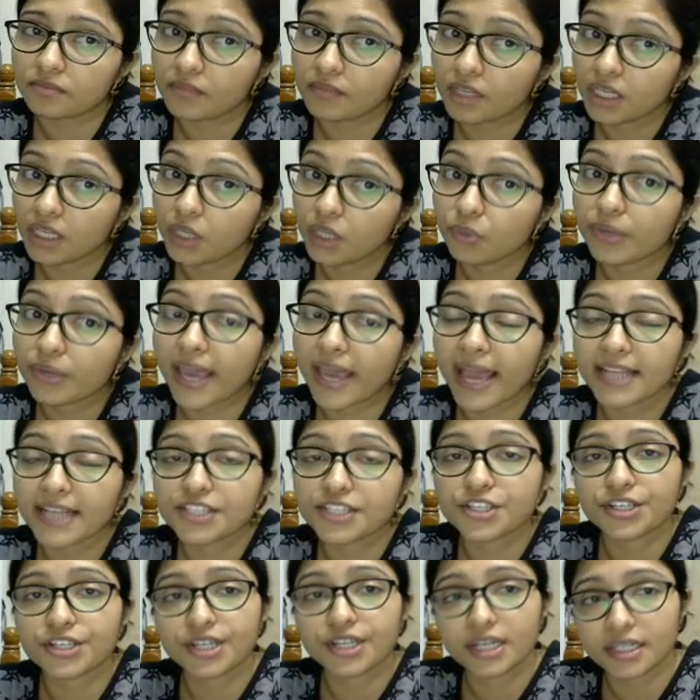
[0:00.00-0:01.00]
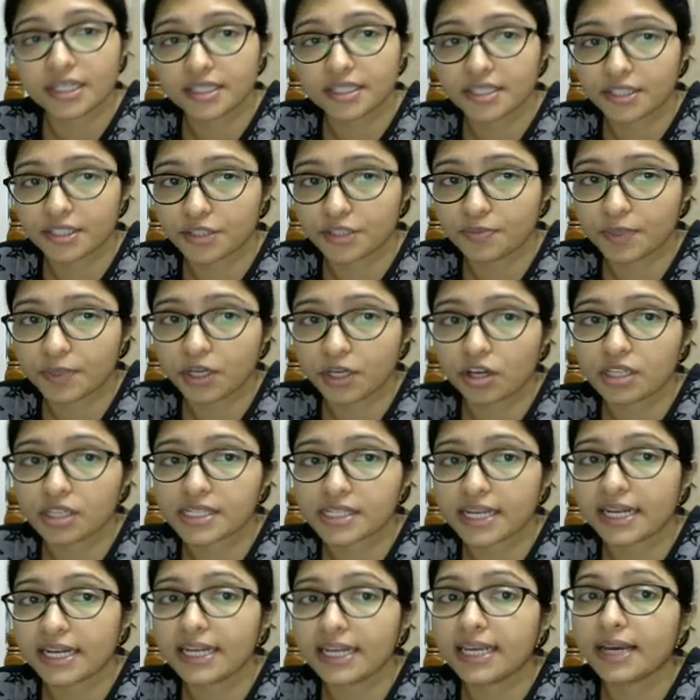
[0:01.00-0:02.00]
You can generate it
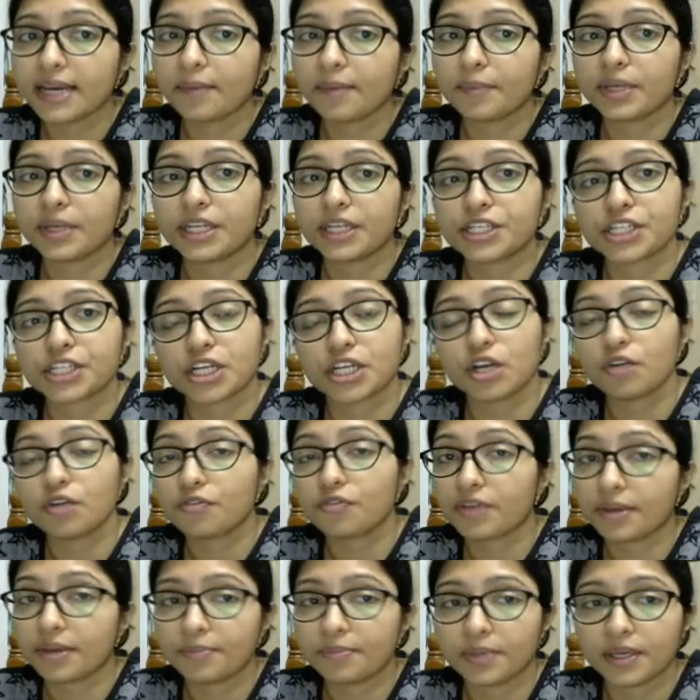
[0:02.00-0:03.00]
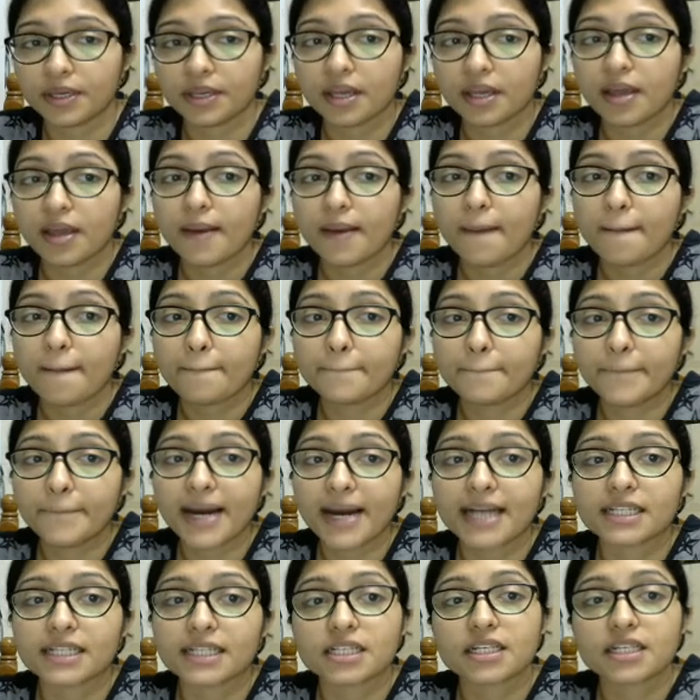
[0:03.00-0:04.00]
because any combination of AB.
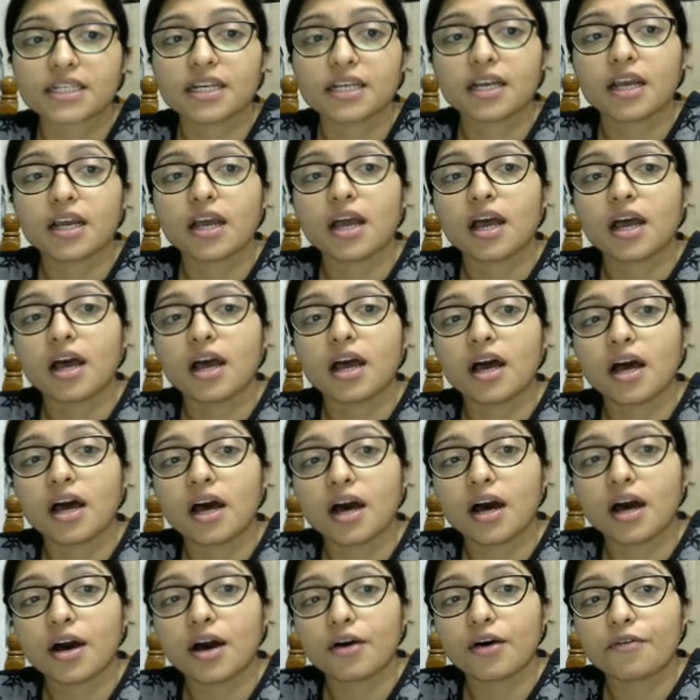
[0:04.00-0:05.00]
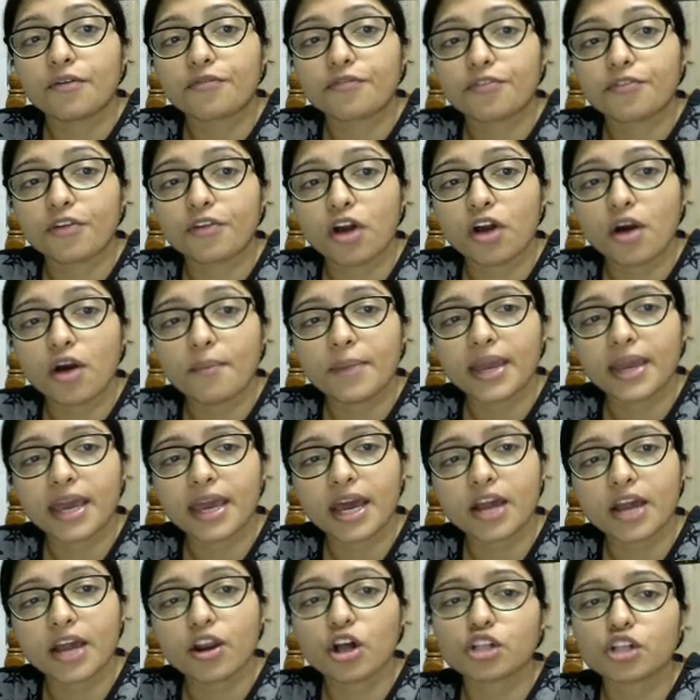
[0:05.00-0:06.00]
But from
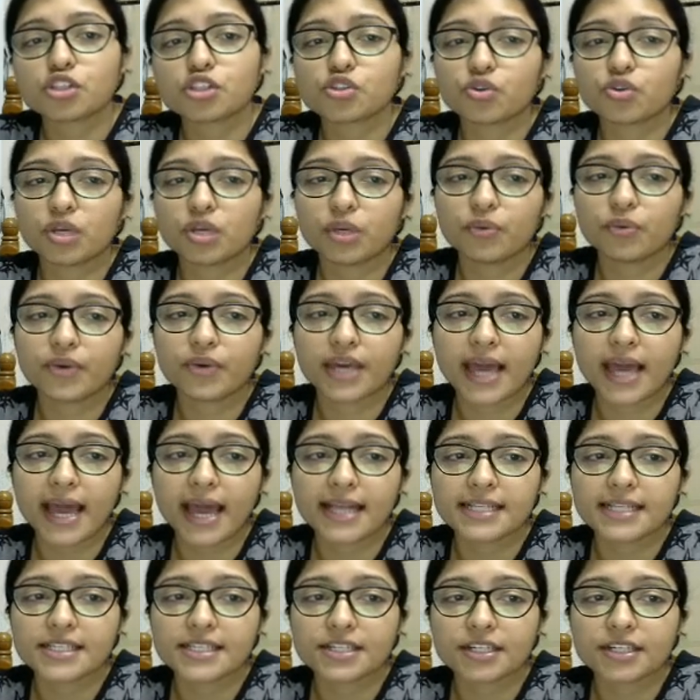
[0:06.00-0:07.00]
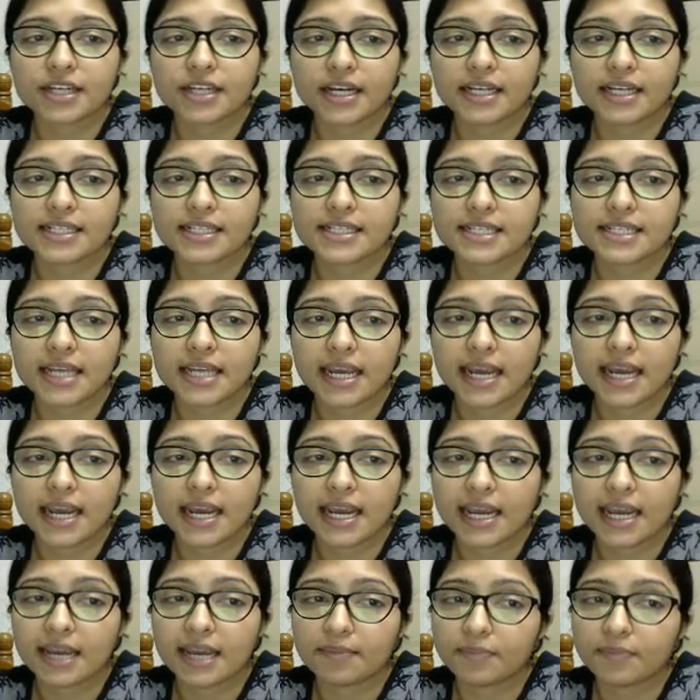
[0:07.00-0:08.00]
here also you can generate
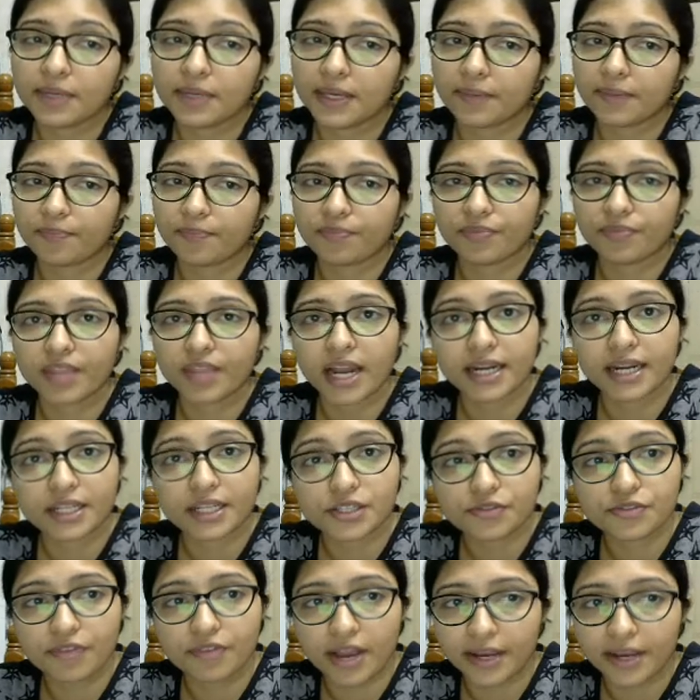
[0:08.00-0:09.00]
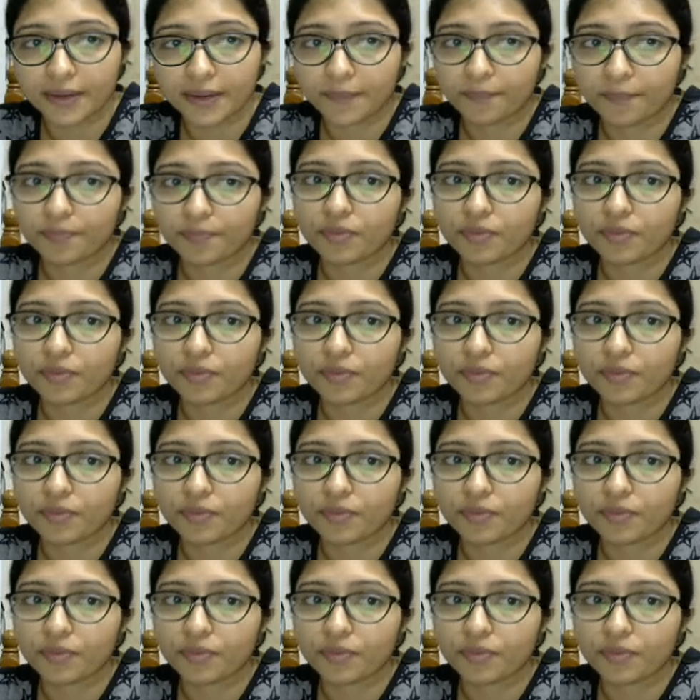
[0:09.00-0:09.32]
AAB, that is fine.